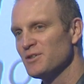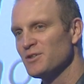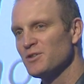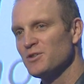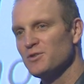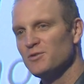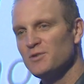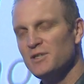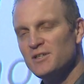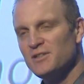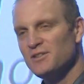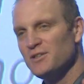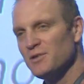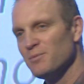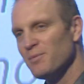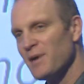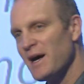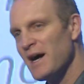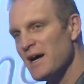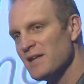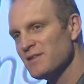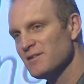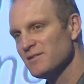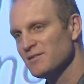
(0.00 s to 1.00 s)
career and your
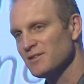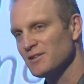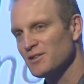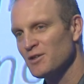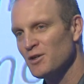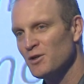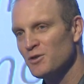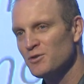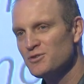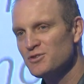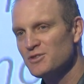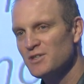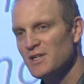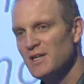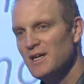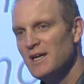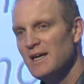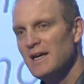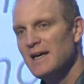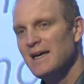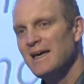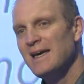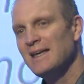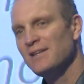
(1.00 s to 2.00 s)
path as a coach
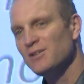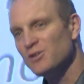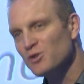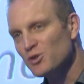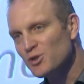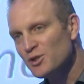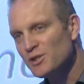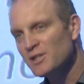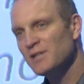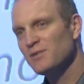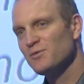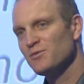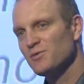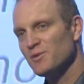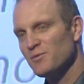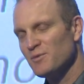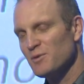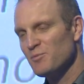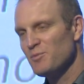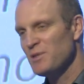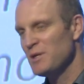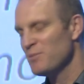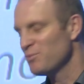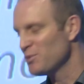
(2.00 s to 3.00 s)
and learning from
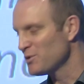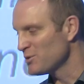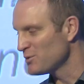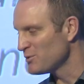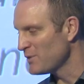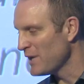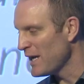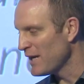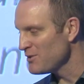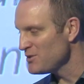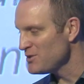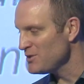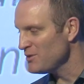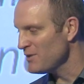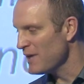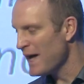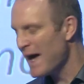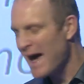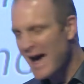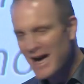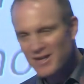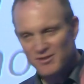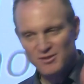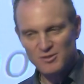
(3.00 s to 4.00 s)
the people around you.
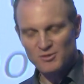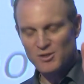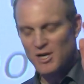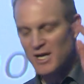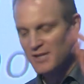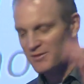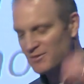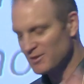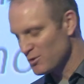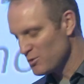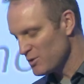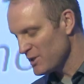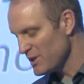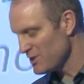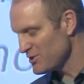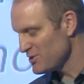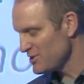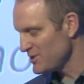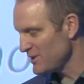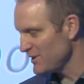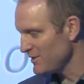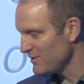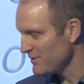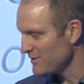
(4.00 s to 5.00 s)
Ask lots of
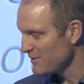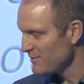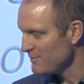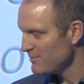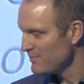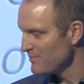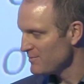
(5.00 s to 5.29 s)
questions.